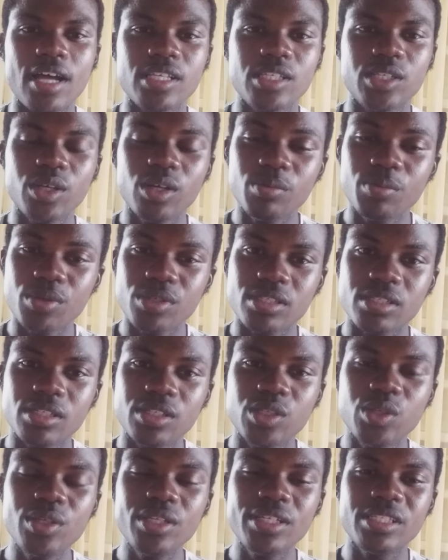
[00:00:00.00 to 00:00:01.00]
Young
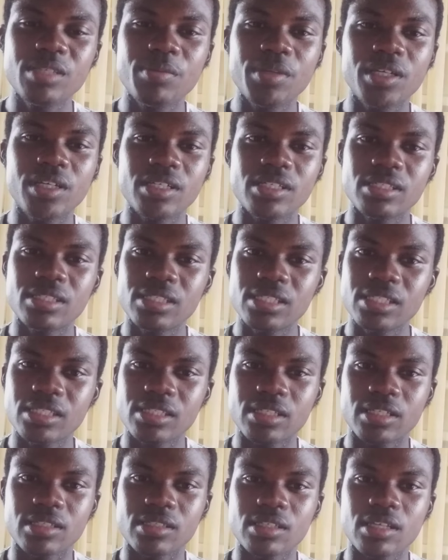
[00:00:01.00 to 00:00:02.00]
person, you need to be
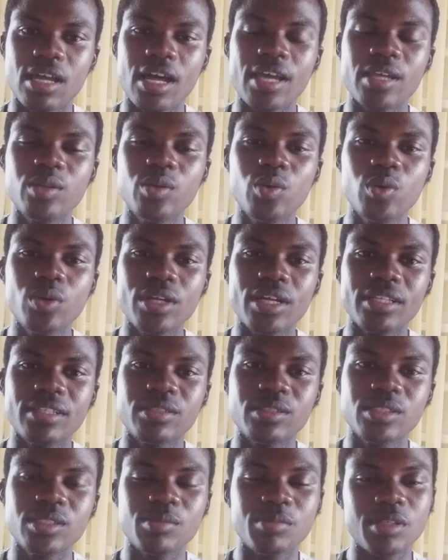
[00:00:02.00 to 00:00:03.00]
consistent. I know that
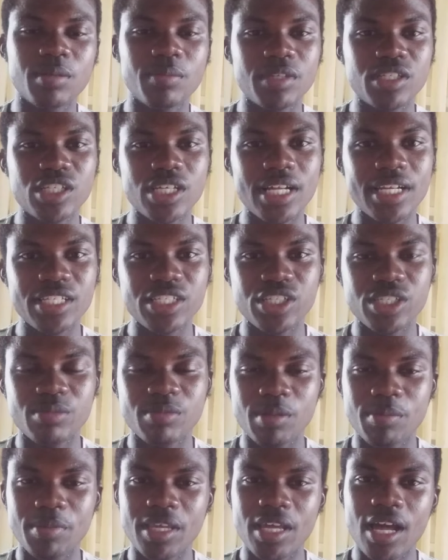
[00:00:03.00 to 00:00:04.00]
sometimes the challenges
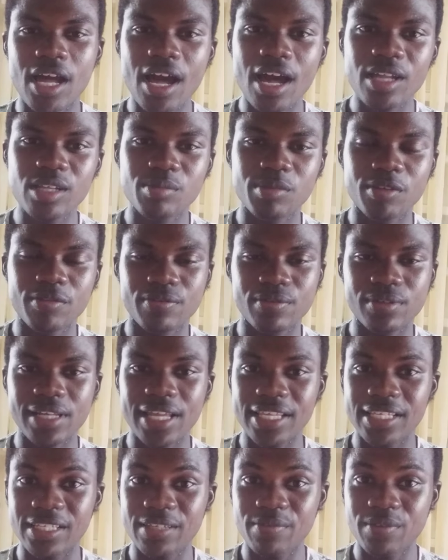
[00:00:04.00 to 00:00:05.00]
may be hard, it may feel
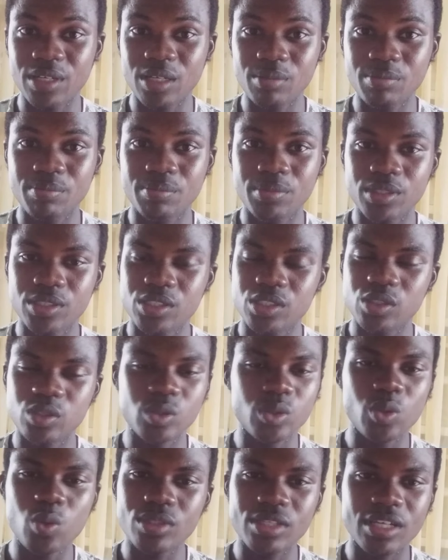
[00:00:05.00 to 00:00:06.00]
like giving up, but you
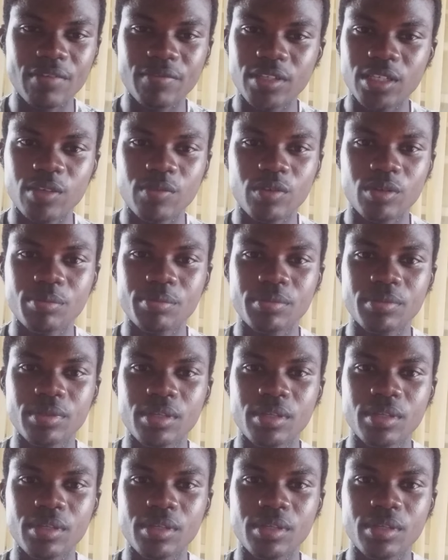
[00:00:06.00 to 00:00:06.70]
don't have to give up.